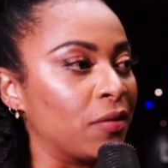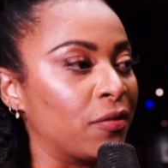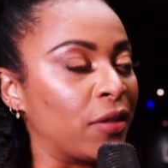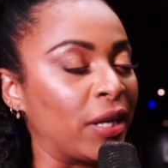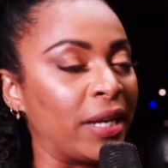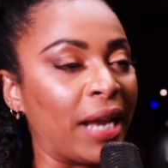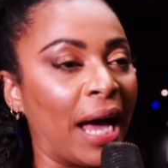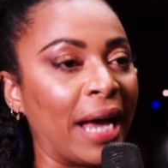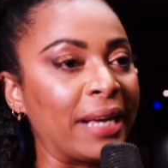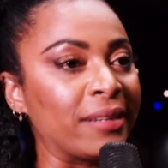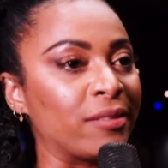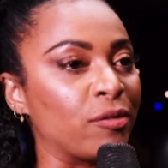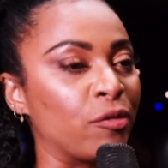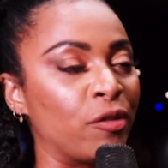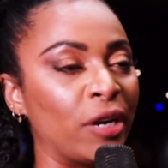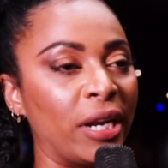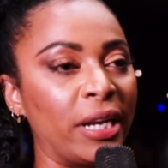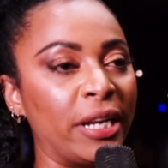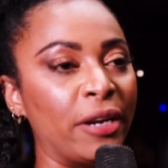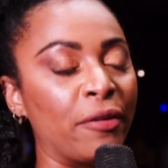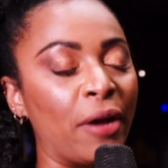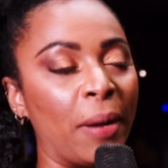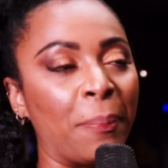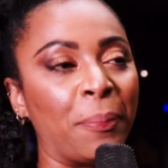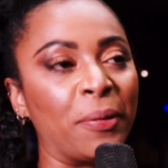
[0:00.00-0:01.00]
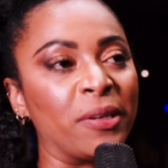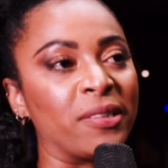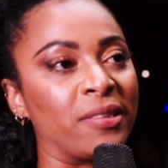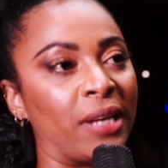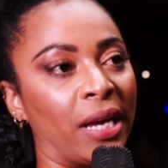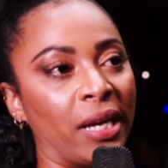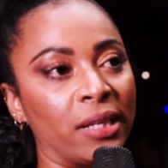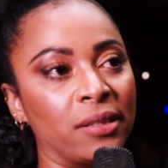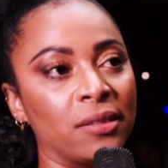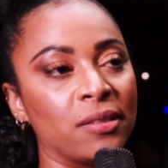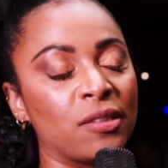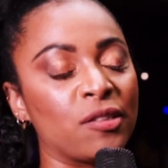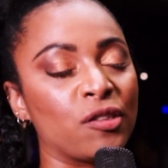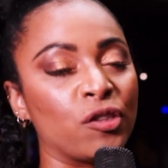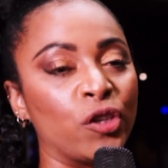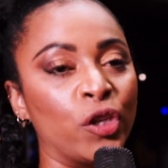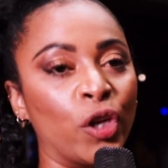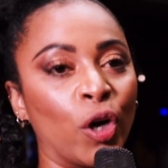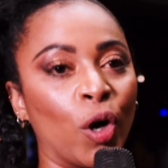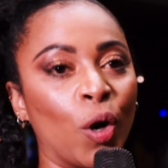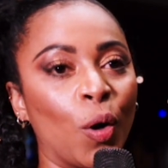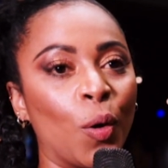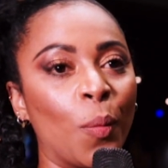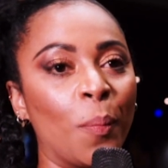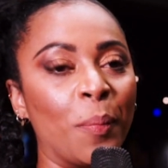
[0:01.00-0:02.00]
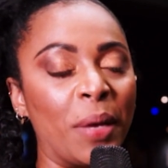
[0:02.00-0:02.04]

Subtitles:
The night really represents, you know,